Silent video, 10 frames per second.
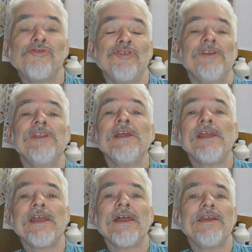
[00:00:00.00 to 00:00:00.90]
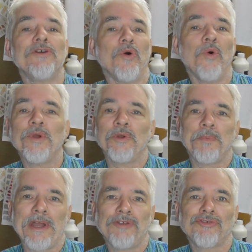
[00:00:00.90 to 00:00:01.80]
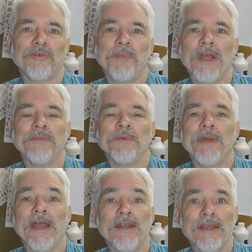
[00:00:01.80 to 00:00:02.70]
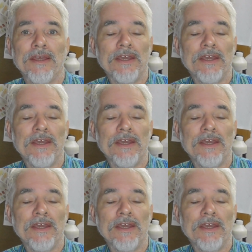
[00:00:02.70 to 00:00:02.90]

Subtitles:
Sennelier Oil Pastel paper pad.